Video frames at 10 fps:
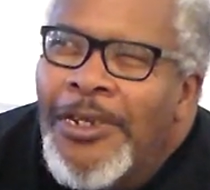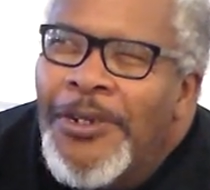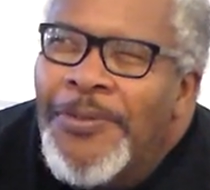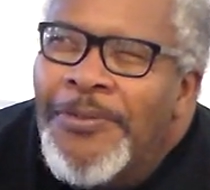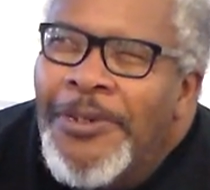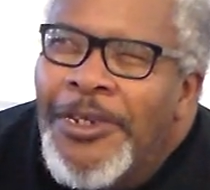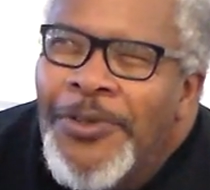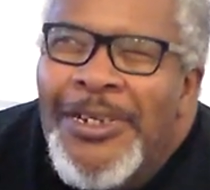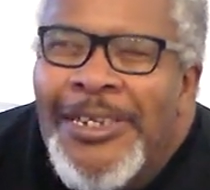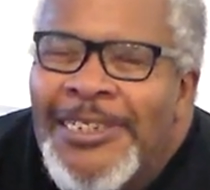you know,
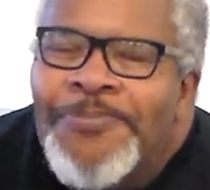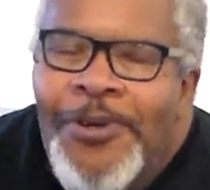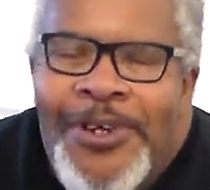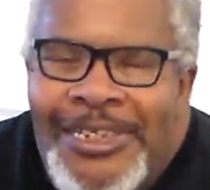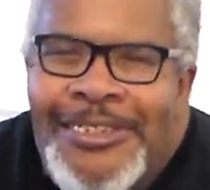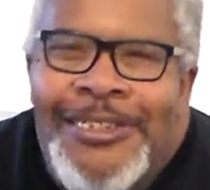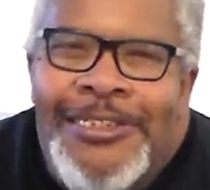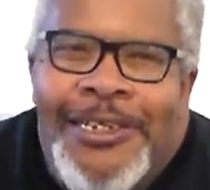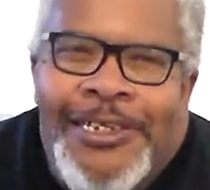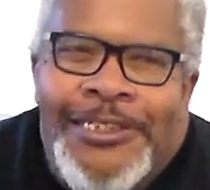you didn't experience
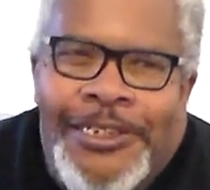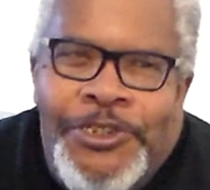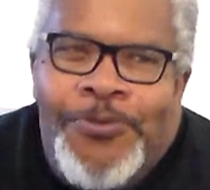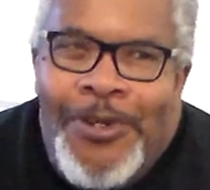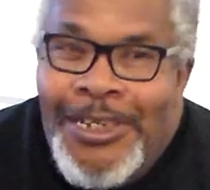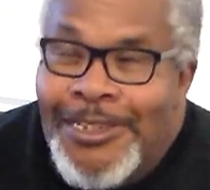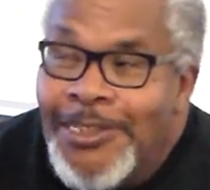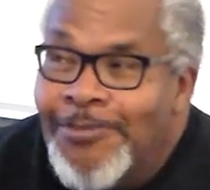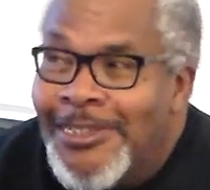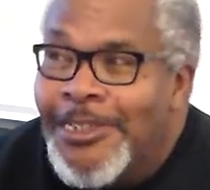these things because you worked at
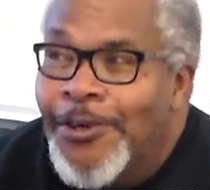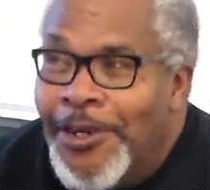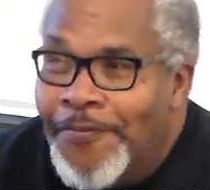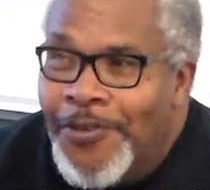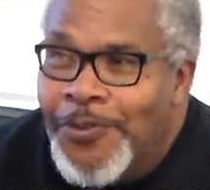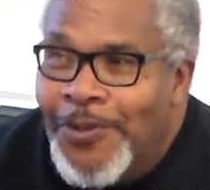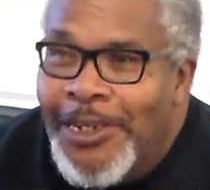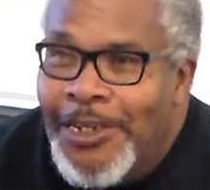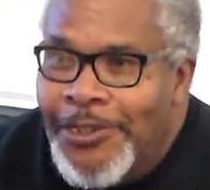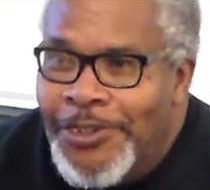the Smithsonian for
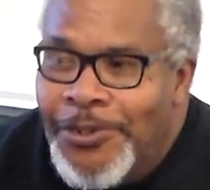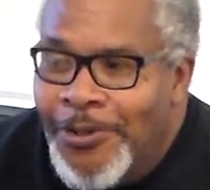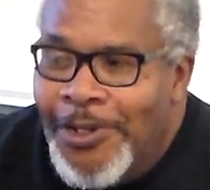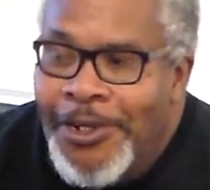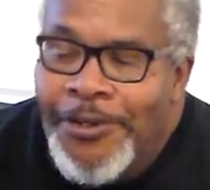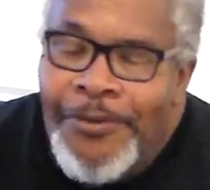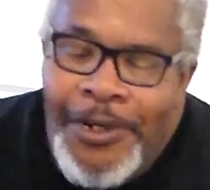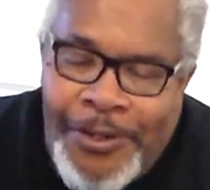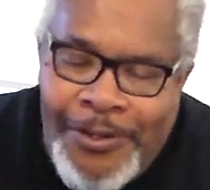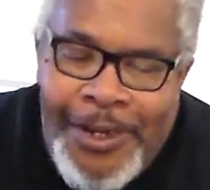20 years. You were a
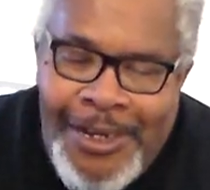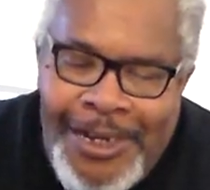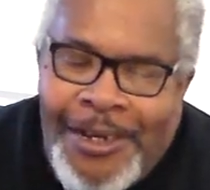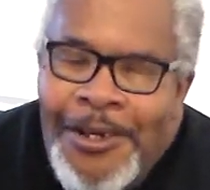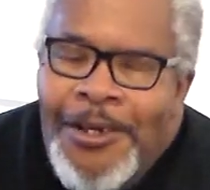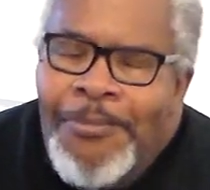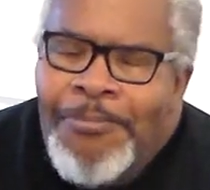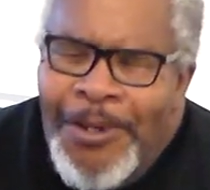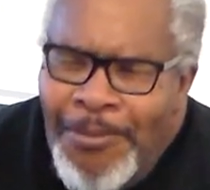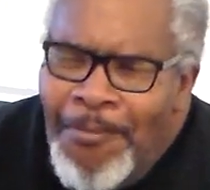curator and all that.
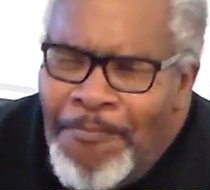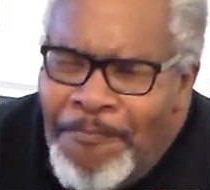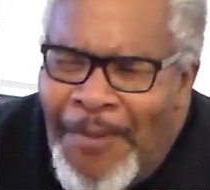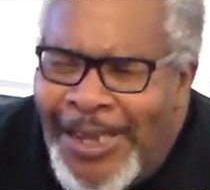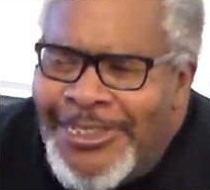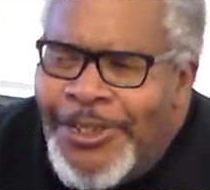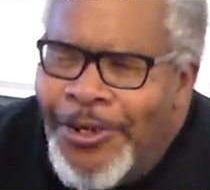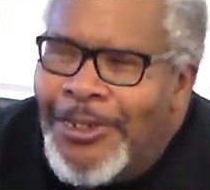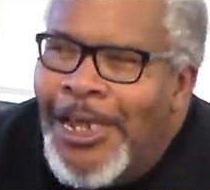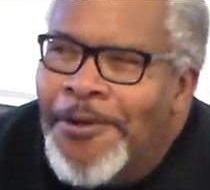But I
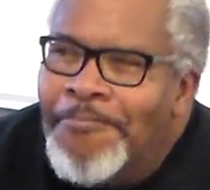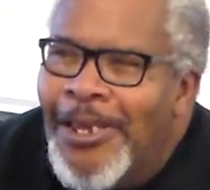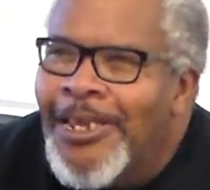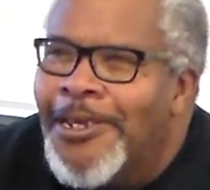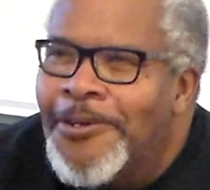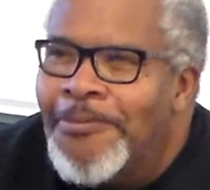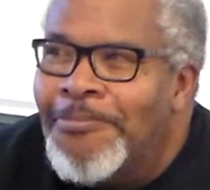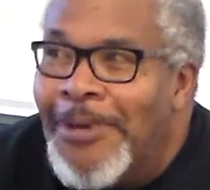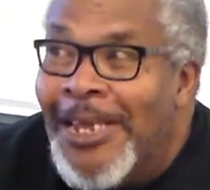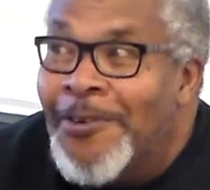saw a lot of
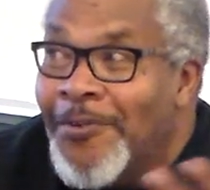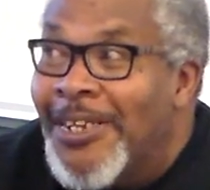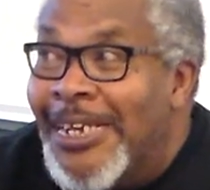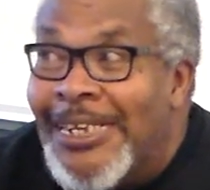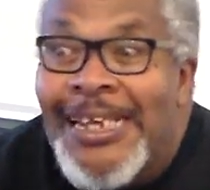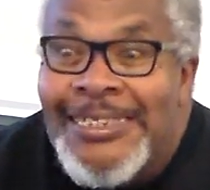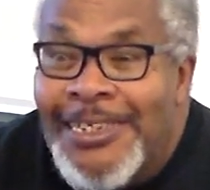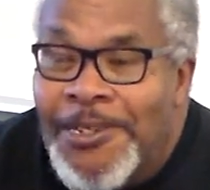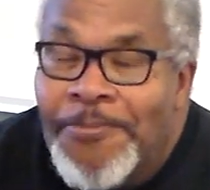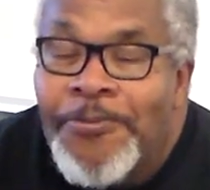mayhem and really, I'd
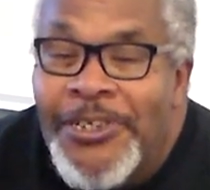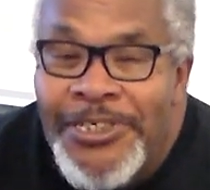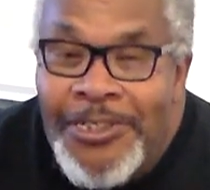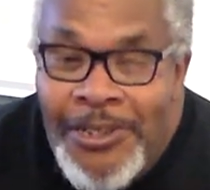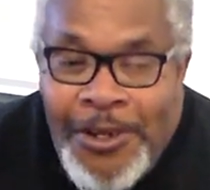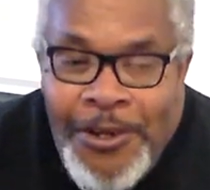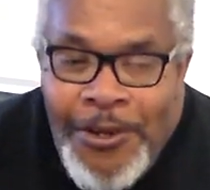say, depression